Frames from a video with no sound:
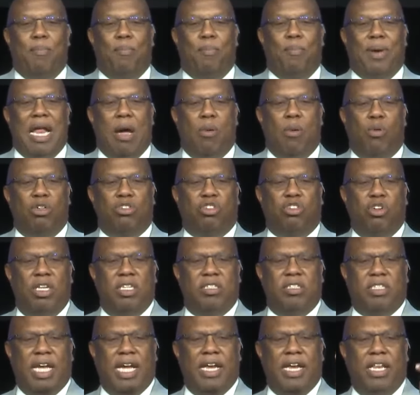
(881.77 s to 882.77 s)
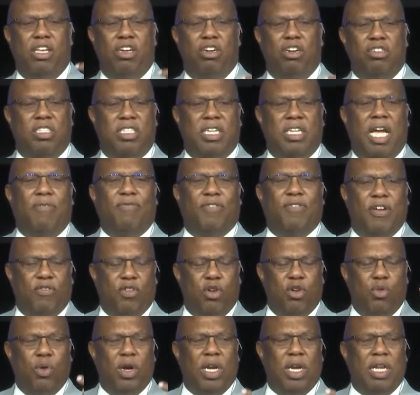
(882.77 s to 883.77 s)
But I want you to say to yourself, if
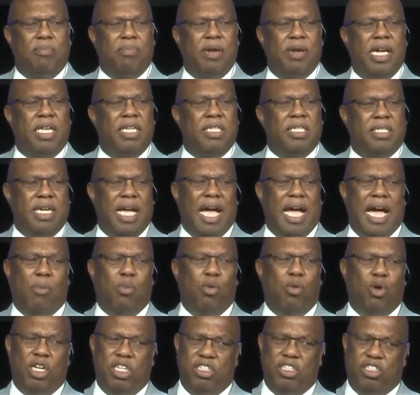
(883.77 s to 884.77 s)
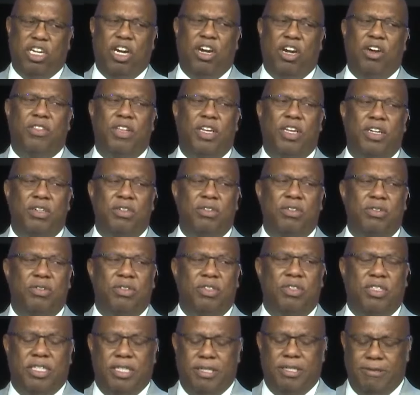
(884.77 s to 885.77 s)
you really mean it, say, I want to share the
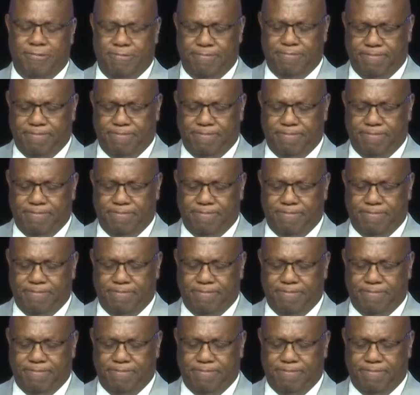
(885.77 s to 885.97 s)
news.